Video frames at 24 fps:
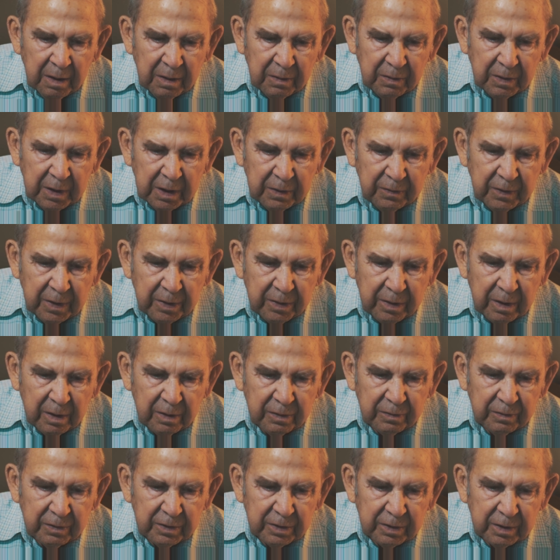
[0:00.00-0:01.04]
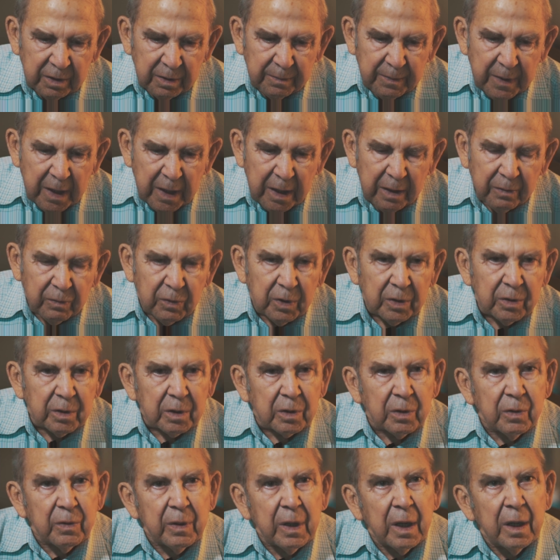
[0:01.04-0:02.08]
well, we thought you might want to
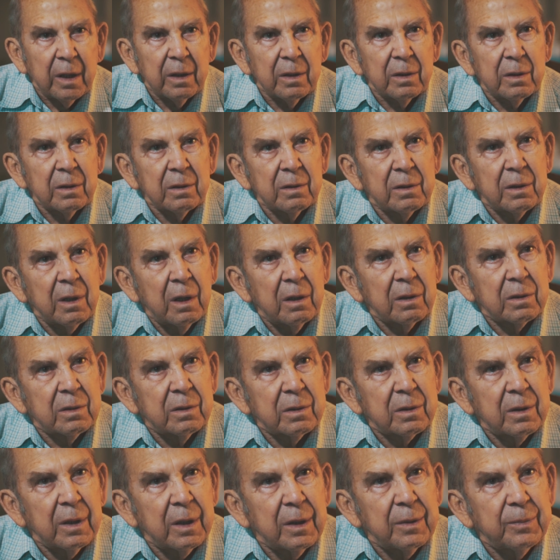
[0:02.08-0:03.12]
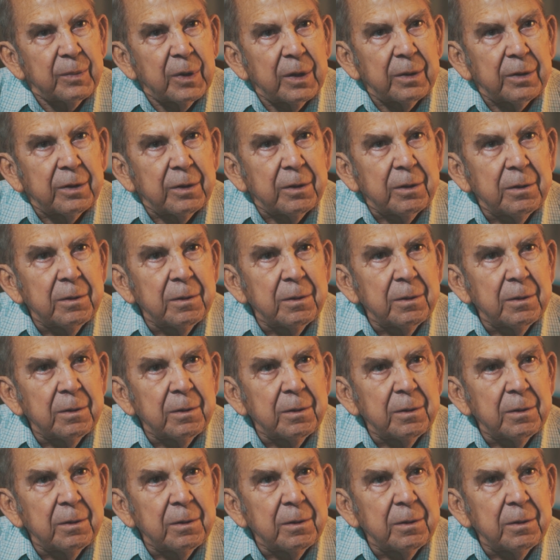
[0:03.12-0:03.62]
go out and talk to grandmother.